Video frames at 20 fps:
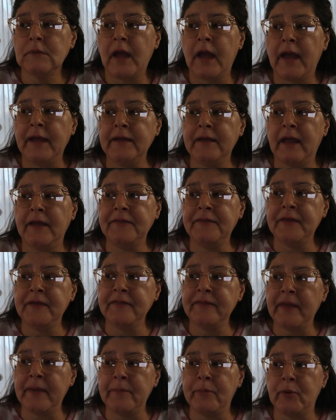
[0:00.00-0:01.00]
I, I
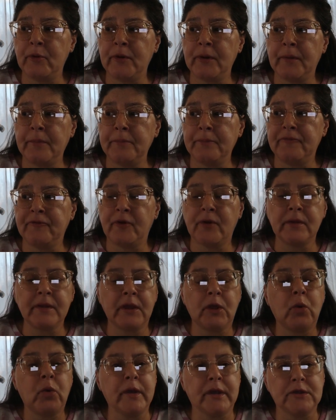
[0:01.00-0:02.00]
think they burn up
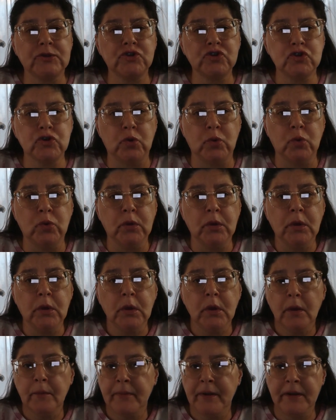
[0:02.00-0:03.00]
fairly quick too,
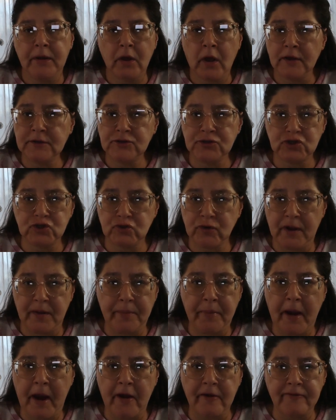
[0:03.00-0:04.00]
but not straight
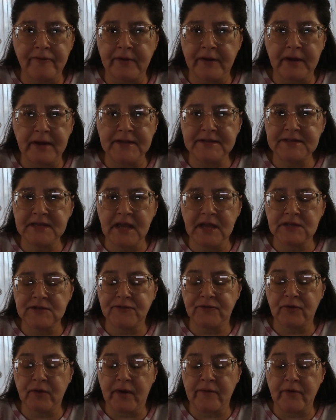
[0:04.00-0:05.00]
paraffin. It takes
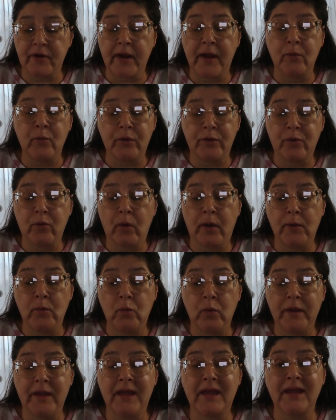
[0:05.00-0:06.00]
forever, and with one
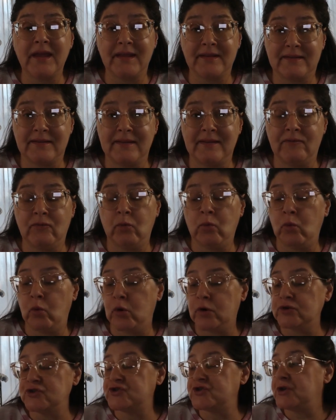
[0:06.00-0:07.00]
wick, it's even
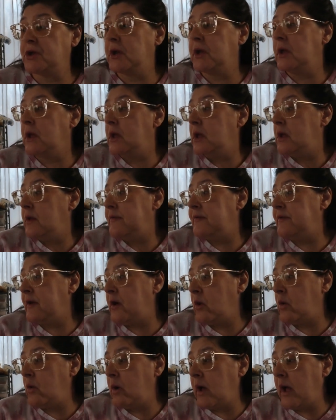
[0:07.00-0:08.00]
worse.
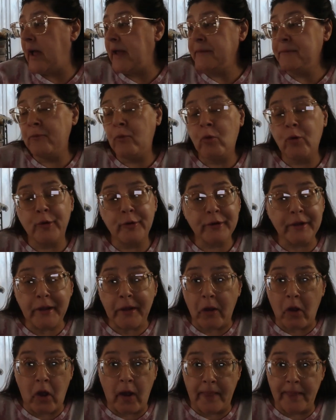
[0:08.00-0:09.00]
So I'm
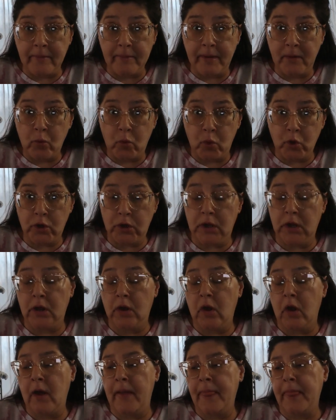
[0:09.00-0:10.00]
working on them and
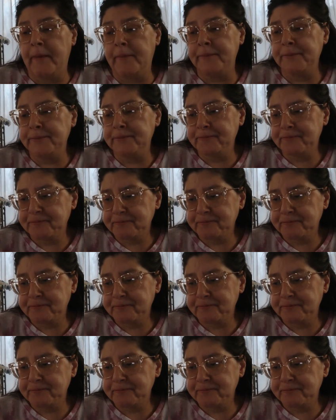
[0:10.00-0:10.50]
working on them